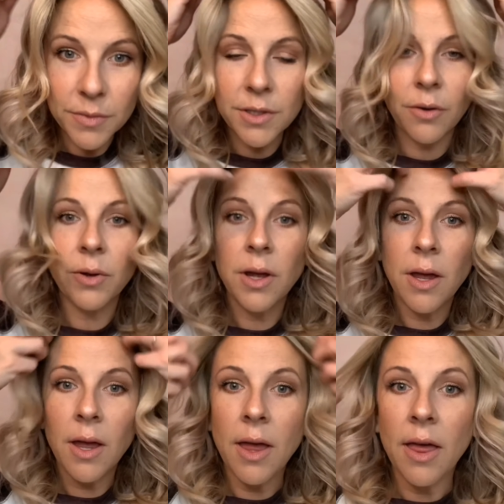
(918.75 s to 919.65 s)
So
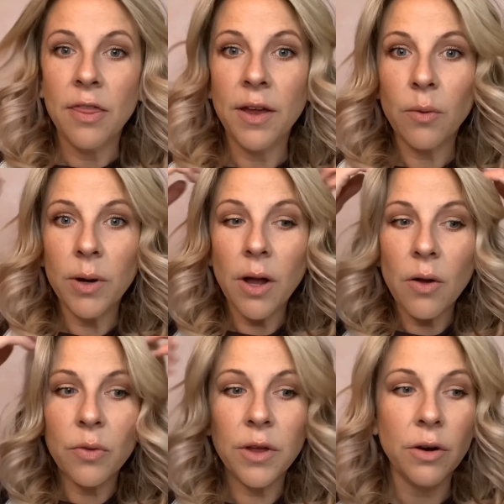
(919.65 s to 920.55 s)
there we
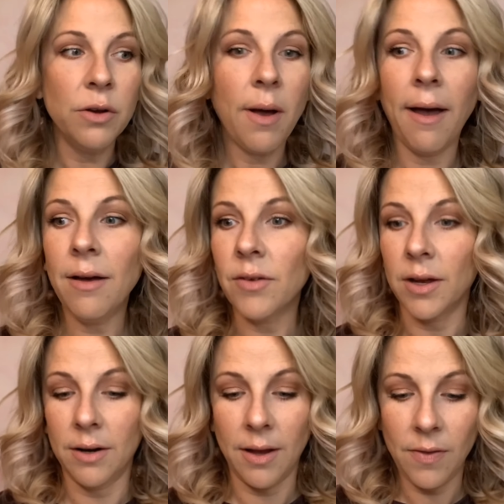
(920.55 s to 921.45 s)
go. There you have
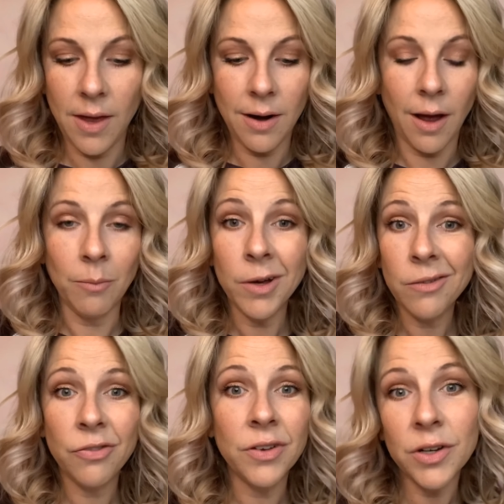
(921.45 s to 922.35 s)
it. And then I'm going
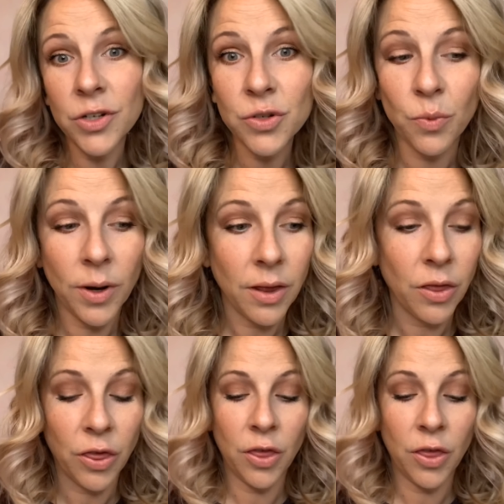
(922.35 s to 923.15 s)
to finish with,